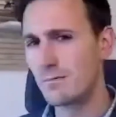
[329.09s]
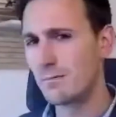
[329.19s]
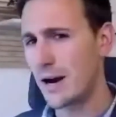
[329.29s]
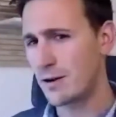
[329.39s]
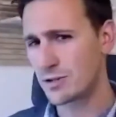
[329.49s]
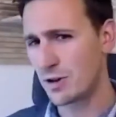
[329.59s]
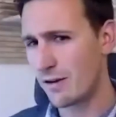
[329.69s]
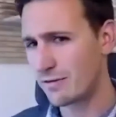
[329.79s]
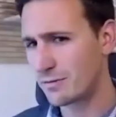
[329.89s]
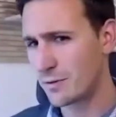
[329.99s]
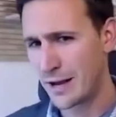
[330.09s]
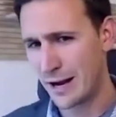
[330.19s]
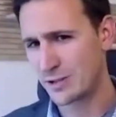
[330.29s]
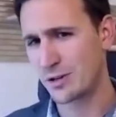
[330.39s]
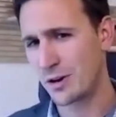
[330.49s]
Microsoft when they
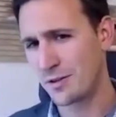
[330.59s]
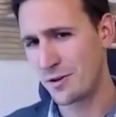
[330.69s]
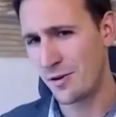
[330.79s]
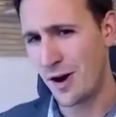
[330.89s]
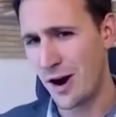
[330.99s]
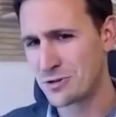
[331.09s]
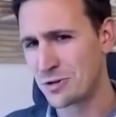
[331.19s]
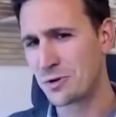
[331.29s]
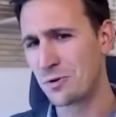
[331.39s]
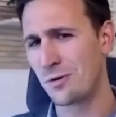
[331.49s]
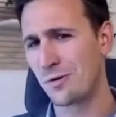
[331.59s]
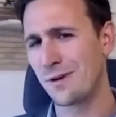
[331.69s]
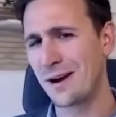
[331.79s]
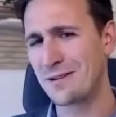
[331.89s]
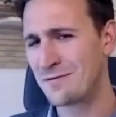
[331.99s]
got started in their garage, or Google,
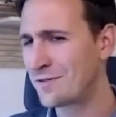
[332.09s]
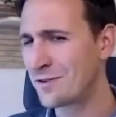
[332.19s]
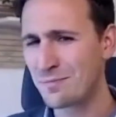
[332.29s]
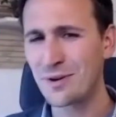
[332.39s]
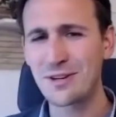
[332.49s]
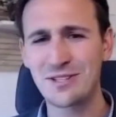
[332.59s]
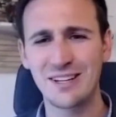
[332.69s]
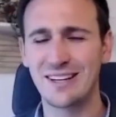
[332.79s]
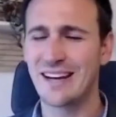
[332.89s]
right? You'd feel pretty silly.